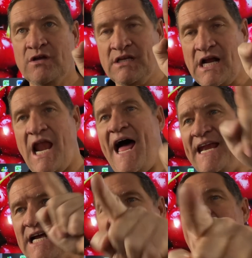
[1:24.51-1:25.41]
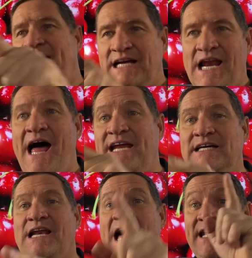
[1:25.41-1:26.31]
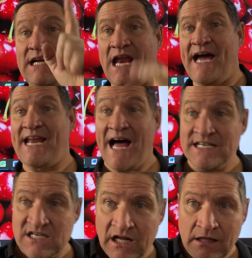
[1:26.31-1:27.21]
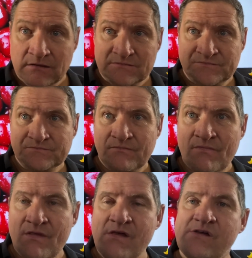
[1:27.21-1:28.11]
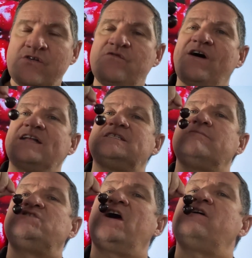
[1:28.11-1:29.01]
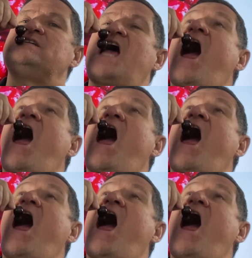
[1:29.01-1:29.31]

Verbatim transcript: Decline, decline, decline, decline, decline, until you find some cherries.